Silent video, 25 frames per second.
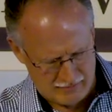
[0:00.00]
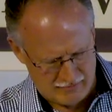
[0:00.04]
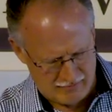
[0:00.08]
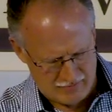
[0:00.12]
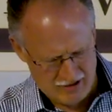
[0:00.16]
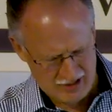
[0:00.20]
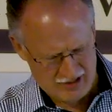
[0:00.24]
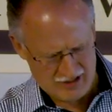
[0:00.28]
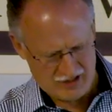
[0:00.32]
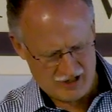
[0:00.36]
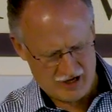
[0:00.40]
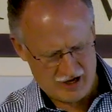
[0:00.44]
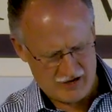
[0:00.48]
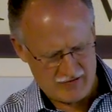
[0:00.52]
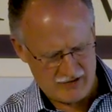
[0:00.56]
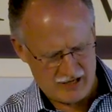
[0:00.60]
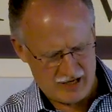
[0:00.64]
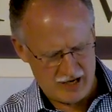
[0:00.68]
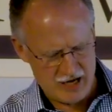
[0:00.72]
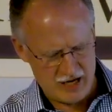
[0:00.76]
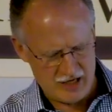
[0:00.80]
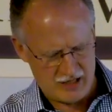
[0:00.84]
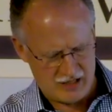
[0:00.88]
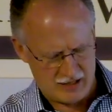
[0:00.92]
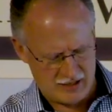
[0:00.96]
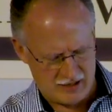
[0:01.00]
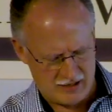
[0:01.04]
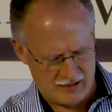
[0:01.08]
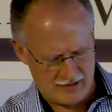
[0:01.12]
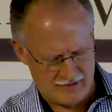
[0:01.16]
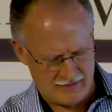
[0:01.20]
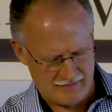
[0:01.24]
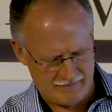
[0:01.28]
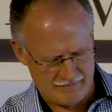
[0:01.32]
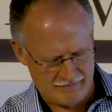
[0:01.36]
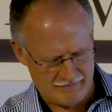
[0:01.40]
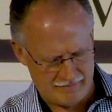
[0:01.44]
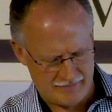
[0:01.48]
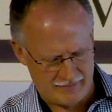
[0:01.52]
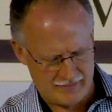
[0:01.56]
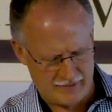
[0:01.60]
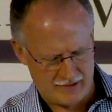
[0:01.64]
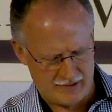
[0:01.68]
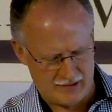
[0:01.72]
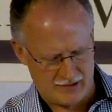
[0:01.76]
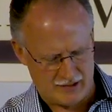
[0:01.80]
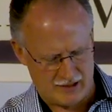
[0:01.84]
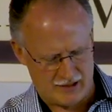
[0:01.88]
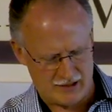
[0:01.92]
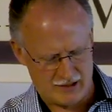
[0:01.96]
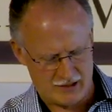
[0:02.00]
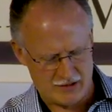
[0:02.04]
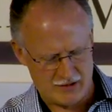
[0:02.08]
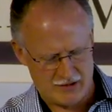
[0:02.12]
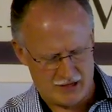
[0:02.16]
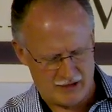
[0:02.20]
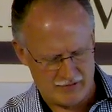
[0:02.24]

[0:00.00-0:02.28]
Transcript: What shall we eat? Now, so